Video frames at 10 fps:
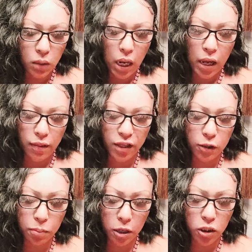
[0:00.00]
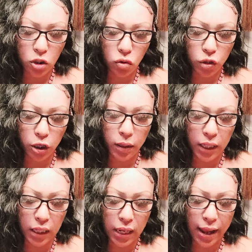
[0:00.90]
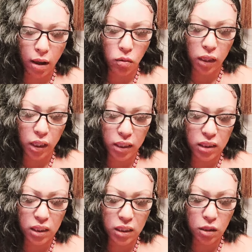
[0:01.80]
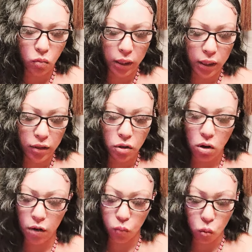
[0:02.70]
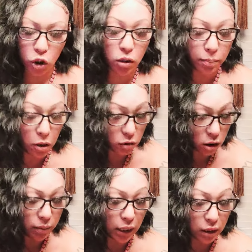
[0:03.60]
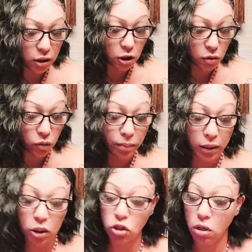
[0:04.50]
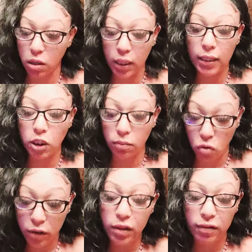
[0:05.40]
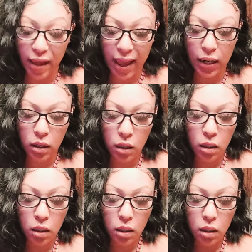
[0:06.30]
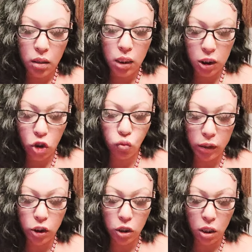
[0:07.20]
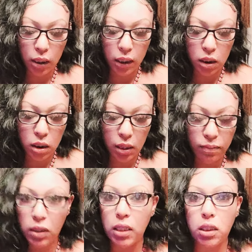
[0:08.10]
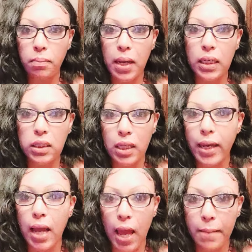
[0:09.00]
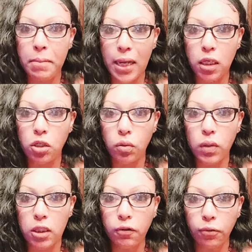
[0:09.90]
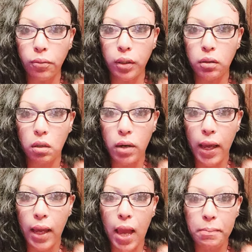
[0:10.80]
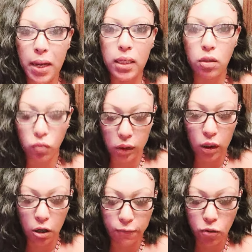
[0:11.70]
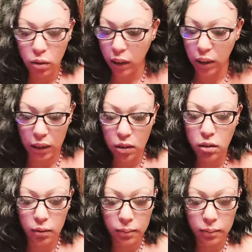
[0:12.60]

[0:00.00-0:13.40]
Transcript: And this person who they're in and out inconsistent with or was supposed to be inconsistent with, but it's turning into more than that, this is really turning into something that somebody is like, I might can do this for real, okay? I might can really go forward in this.